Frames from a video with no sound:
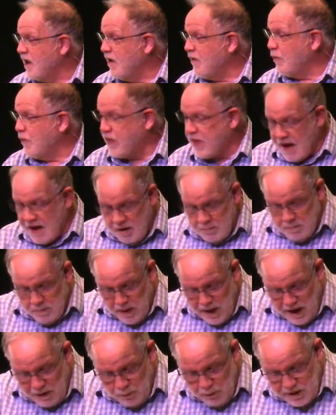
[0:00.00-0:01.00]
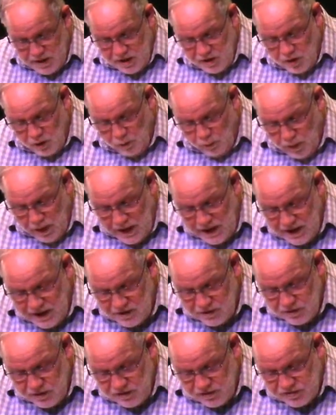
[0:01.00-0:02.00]
And with that in mind, we can go right
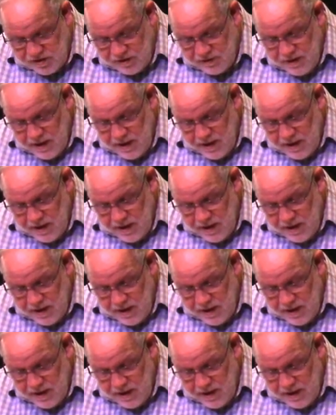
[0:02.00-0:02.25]
into this.